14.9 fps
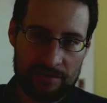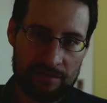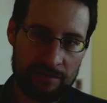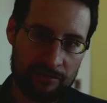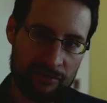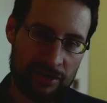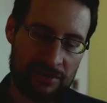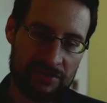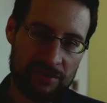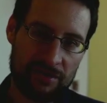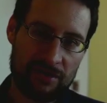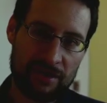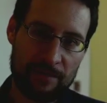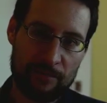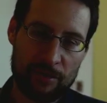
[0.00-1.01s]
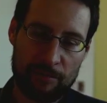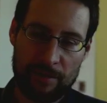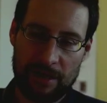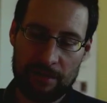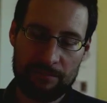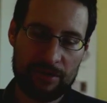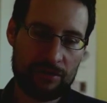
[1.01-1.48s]
just-in-time
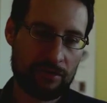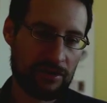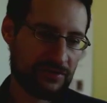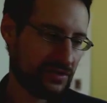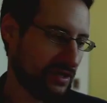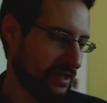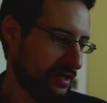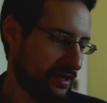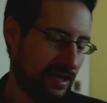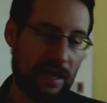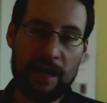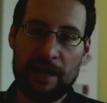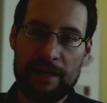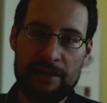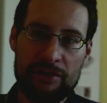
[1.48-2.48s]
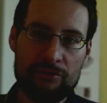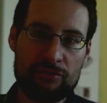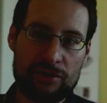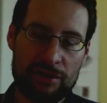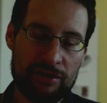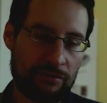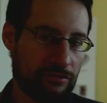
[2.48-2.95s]
compiling, because I
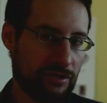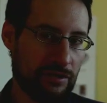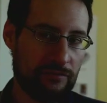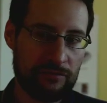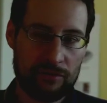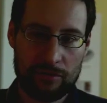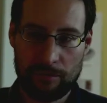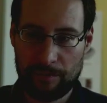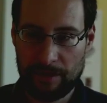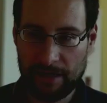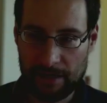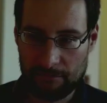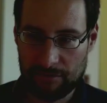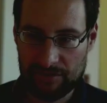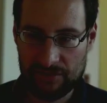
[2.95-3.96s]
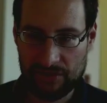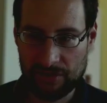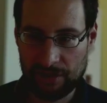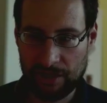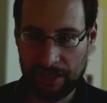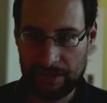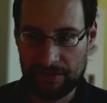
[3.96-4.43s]
usually don't even compile with the
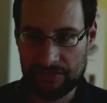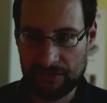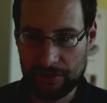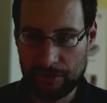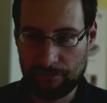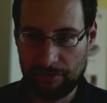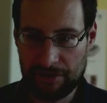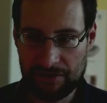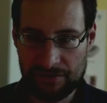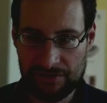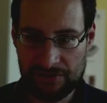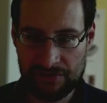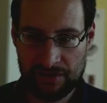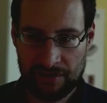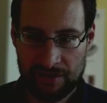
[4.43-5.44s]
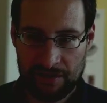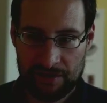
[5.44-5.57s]
latest and greatest